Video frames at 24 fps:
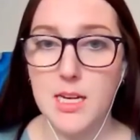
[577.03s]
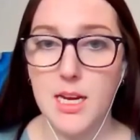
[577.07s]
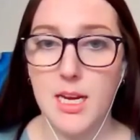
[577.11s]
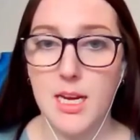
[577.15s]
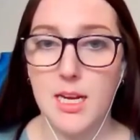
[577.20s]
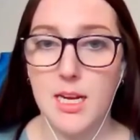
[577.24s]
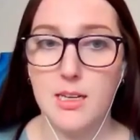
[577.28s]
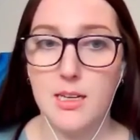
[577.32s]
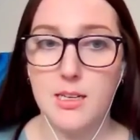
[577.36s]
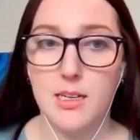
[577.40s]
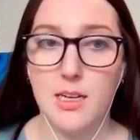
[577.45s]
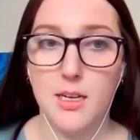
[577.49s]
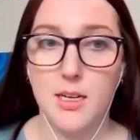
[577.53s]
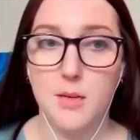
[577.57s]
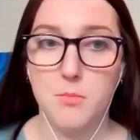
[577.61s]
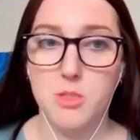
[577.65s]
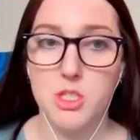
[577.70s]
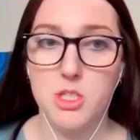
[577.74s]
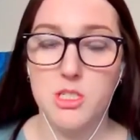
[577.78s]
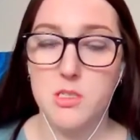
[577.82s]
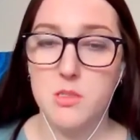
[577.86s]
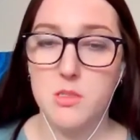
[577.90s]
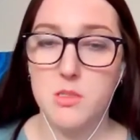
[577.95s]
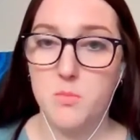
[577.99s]
and I'm
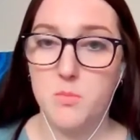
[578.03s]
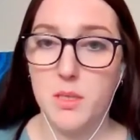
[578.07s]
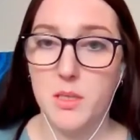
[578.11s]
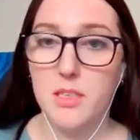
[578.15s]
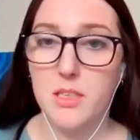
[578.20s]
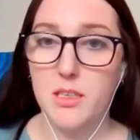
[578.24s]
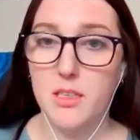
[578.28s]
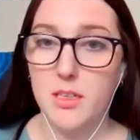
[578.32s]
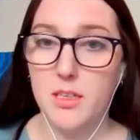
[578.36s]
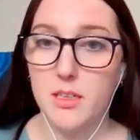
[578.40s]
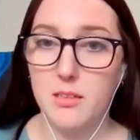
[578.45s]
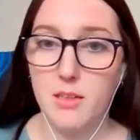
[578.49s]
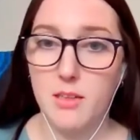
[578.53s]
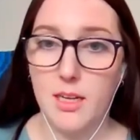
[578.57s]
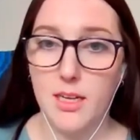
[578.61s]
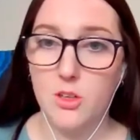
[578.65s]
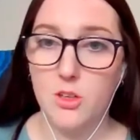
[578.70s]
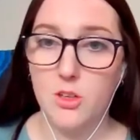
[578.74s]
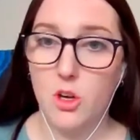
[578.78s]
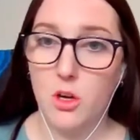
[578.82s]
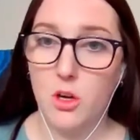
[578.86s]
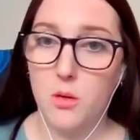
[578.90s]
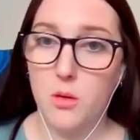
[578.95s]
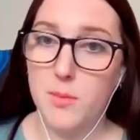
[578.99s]
just speaking like
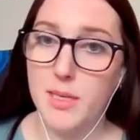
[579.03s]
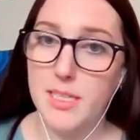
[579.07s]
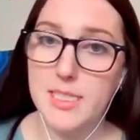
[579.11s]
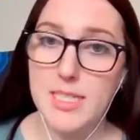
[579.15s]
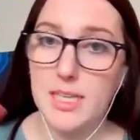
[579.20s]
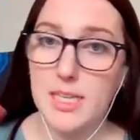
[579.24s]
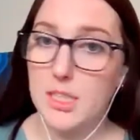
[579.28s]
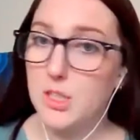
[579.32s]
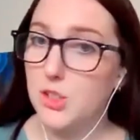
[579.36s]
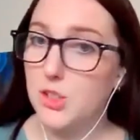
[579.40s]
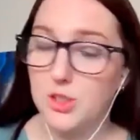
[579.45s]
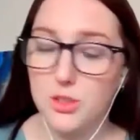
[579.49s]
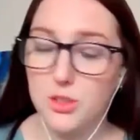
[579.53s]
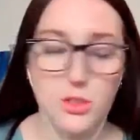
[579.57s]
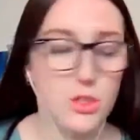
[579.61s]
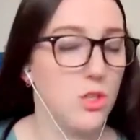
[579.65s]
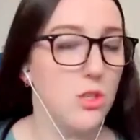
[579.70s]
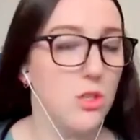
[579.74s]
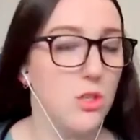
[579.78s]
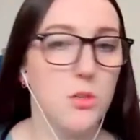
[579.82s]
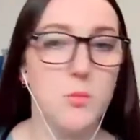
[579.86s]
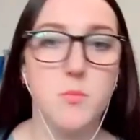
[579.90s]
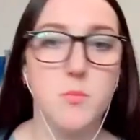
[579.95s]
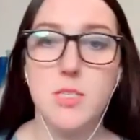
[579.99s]
all my technical
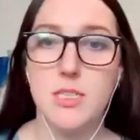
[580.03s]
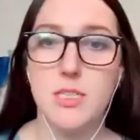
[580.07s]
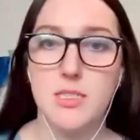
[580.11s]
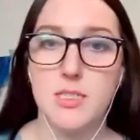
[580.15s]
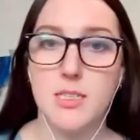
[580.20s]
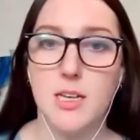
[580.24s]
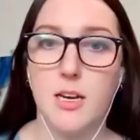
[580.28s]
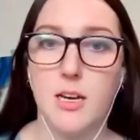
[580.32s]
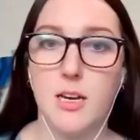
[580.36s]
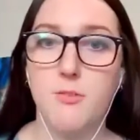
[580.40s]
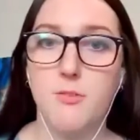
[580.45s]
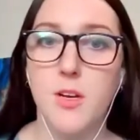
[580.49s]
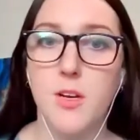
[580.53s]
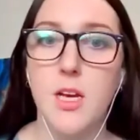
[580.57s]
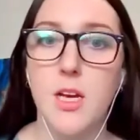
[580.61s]
terms and stuff.